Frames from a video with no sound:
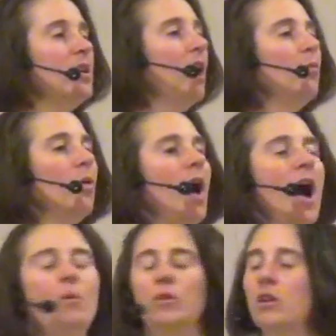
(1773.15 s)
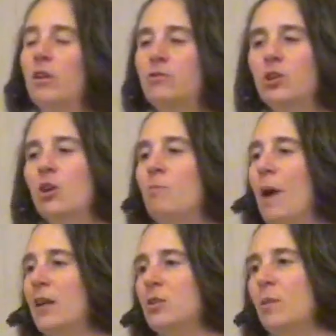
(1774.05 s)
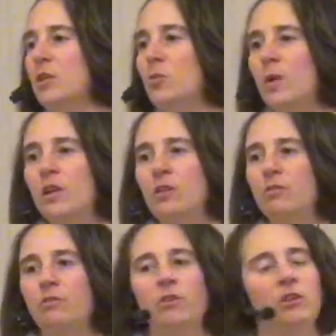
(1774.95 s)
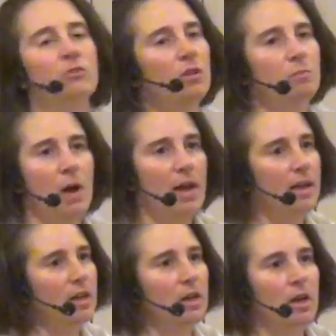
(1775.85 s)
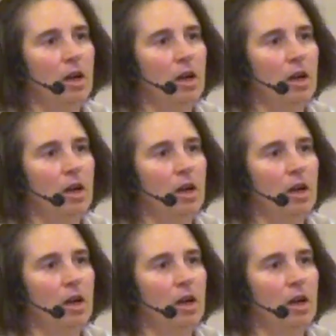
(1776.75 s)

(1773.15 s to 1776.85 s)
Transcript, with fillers: love to go back to my 20 or 30-year-old body,